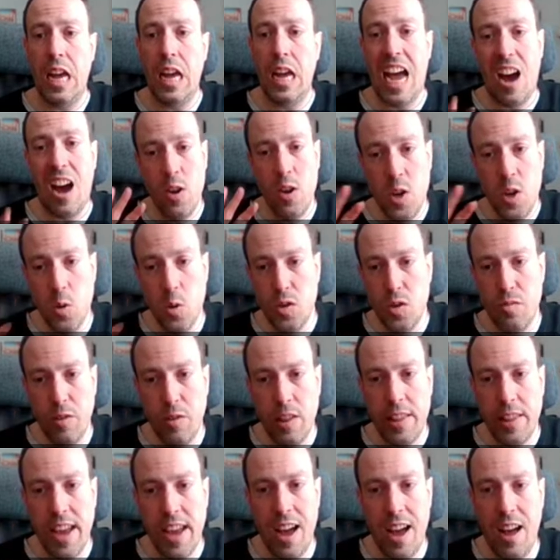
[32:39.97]
How
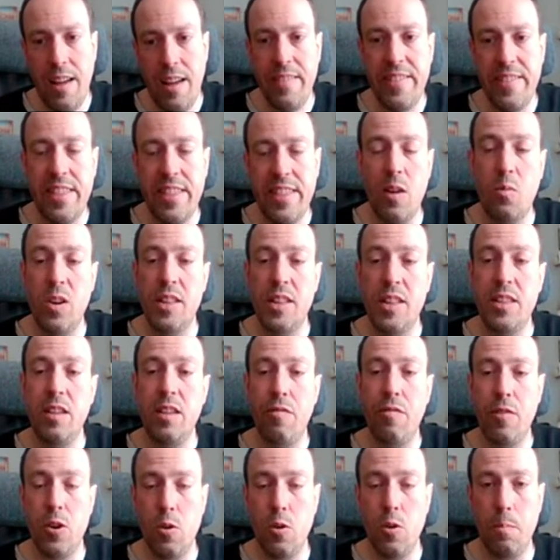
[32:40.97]
useful they are, there were
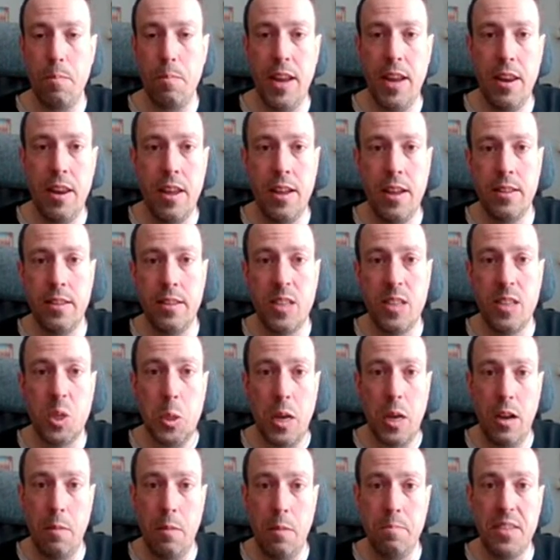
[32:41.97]
different
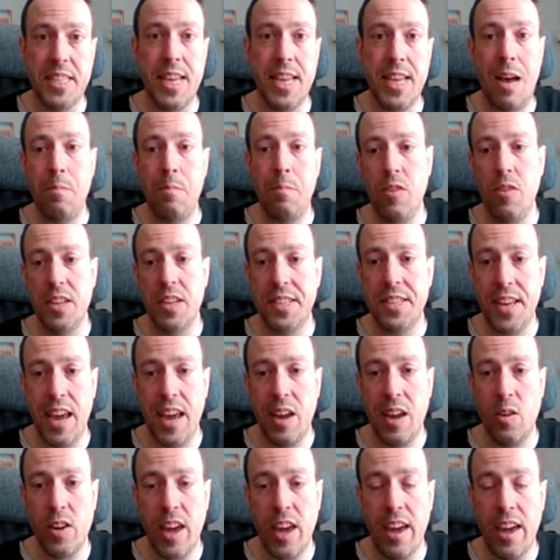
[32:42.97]
opinions. Some were
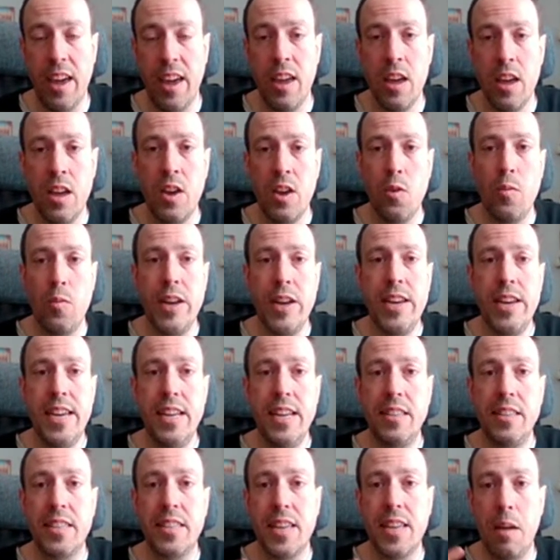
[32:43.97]
saying, okay, we
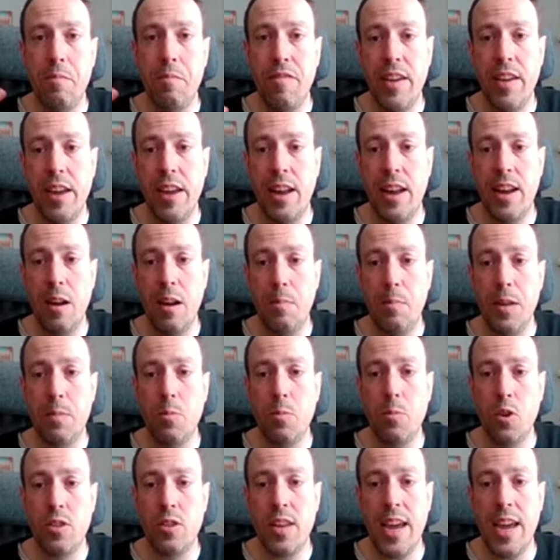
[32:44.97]
need something a little
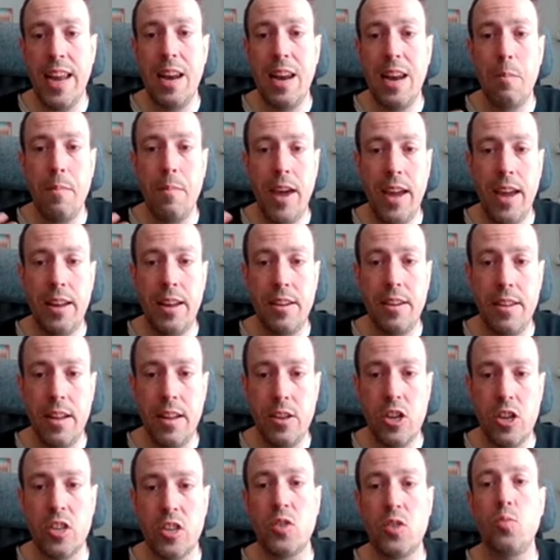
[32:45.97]
bit more tailor-made
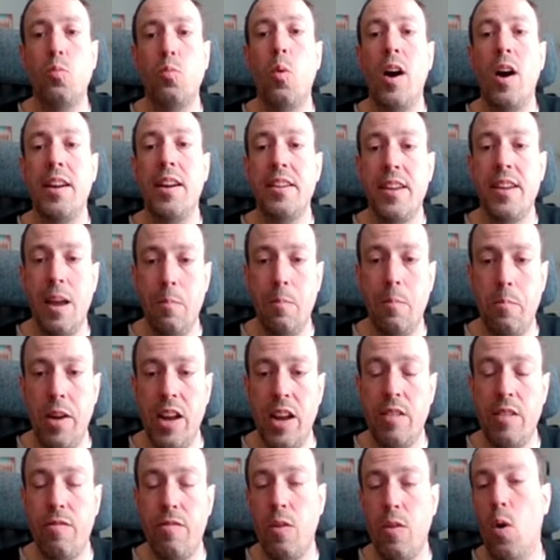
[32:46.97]
than just one
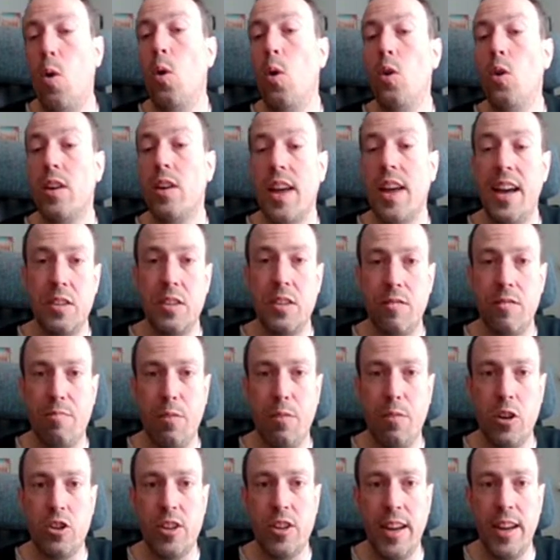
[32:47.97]
template for all kinds
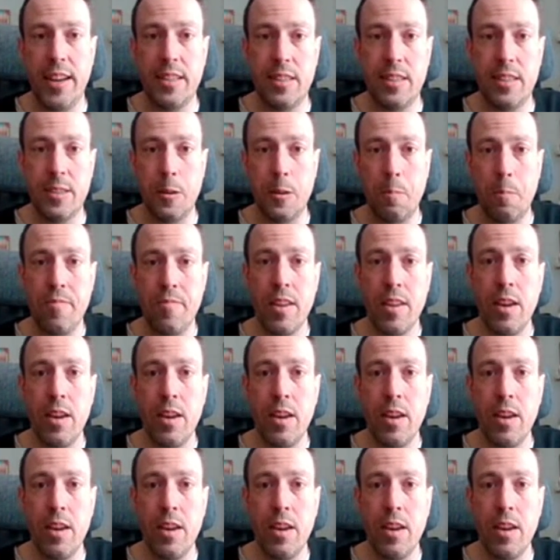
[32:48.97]
of projects.